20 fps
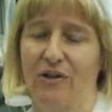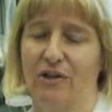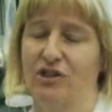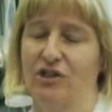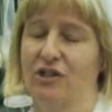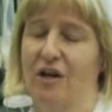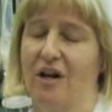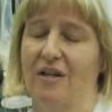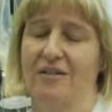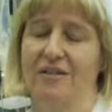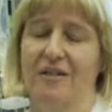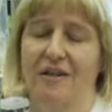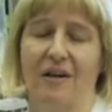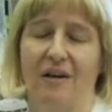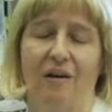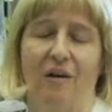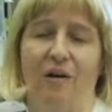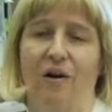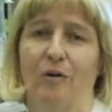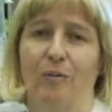their shots, they
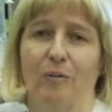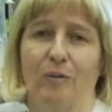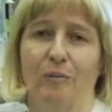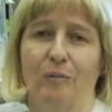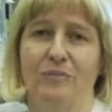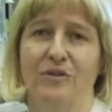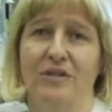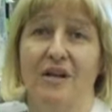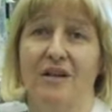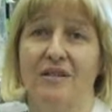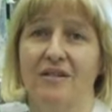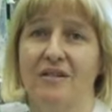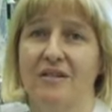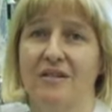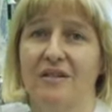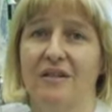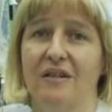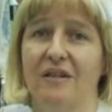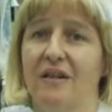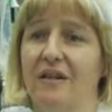get heartworm
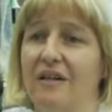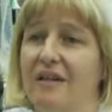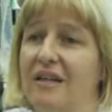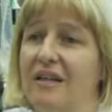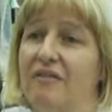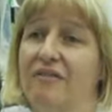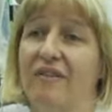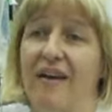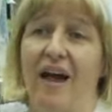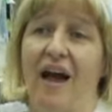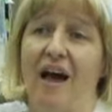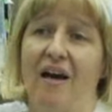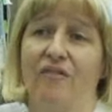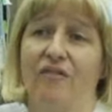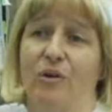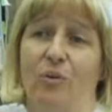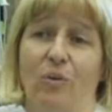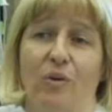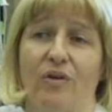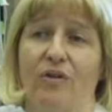tested. If they
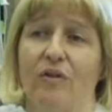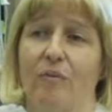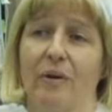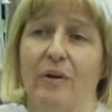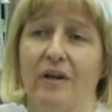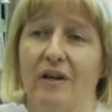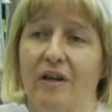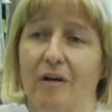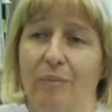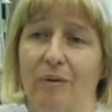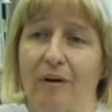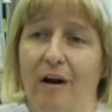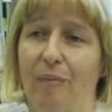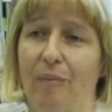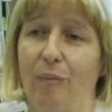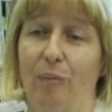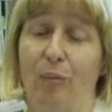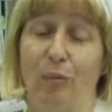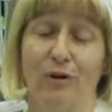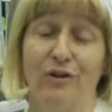have an orthopedic
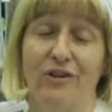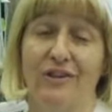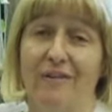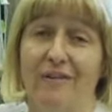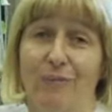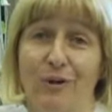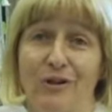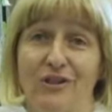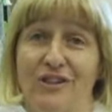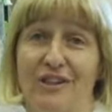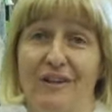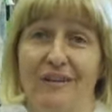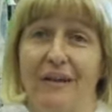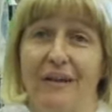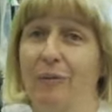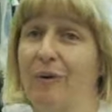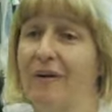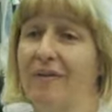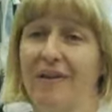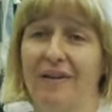problem, we're, we're
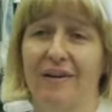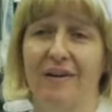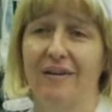dealing with it.